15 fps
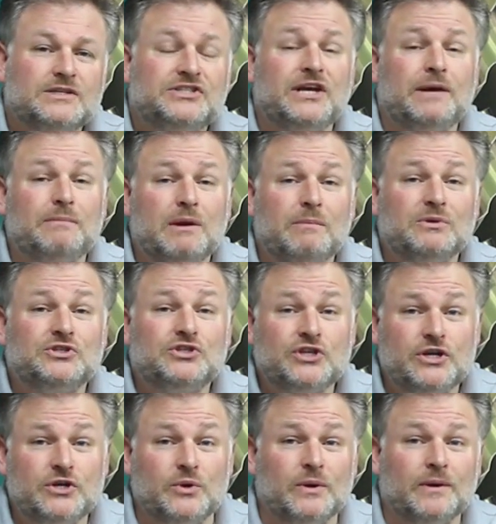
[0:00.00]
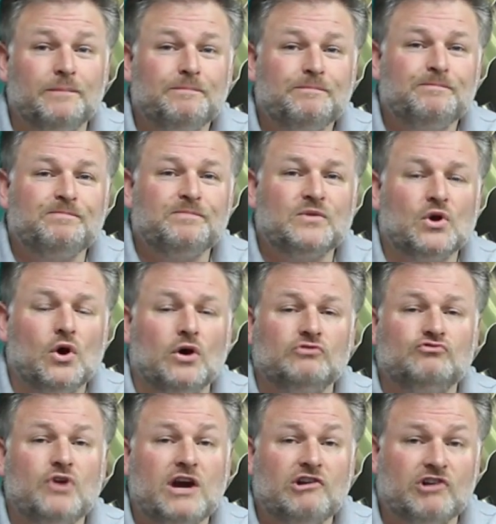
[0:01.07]
Tip number 2,
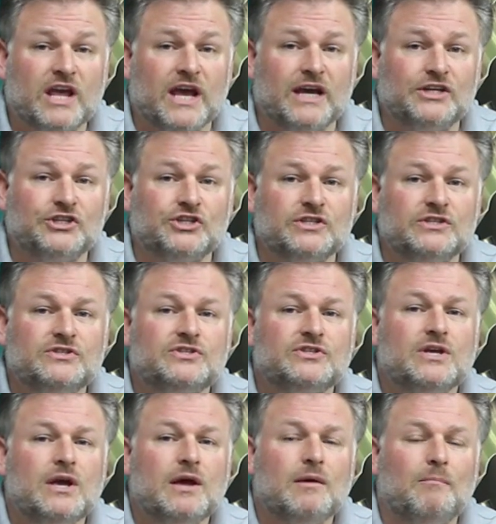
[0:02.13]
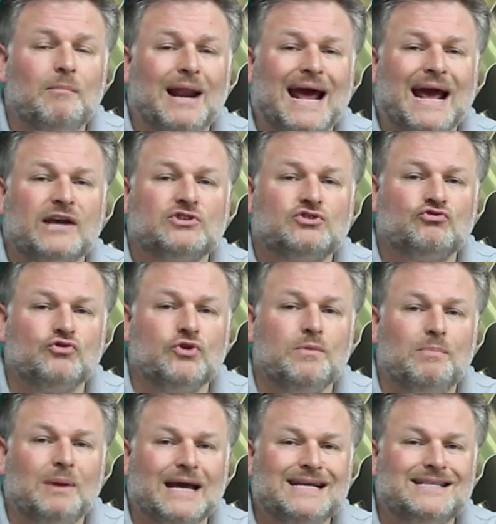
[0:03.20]
on rare occasions, black screw
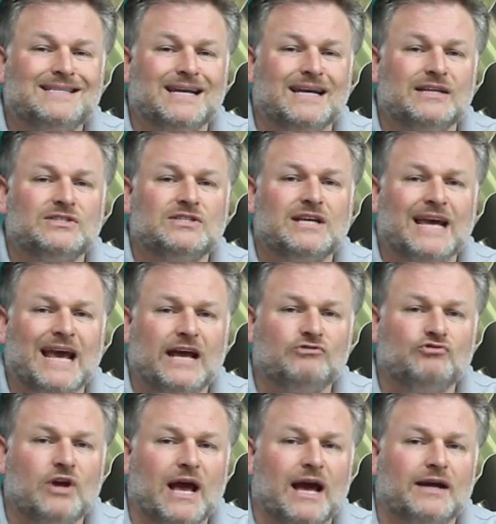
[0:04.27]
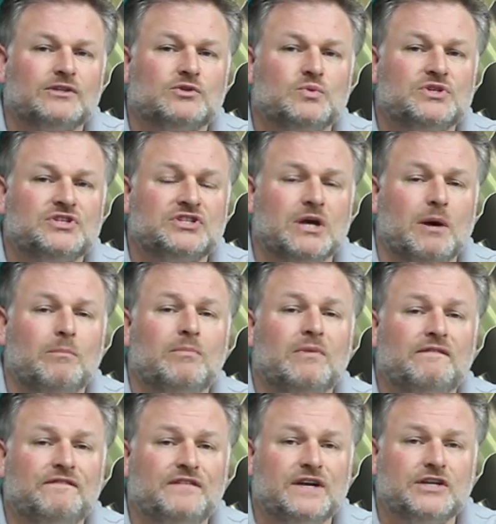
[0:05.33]
platings can react with some
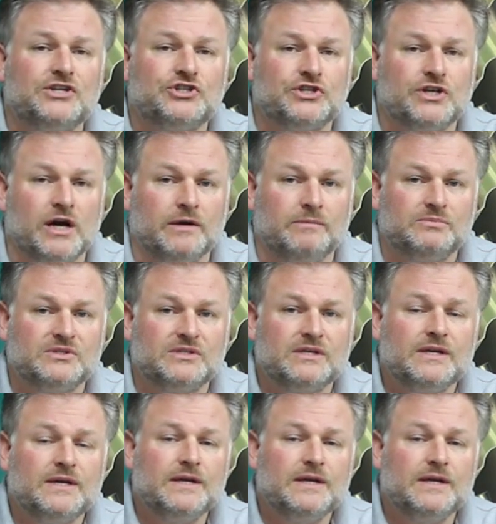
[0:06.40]
finish types.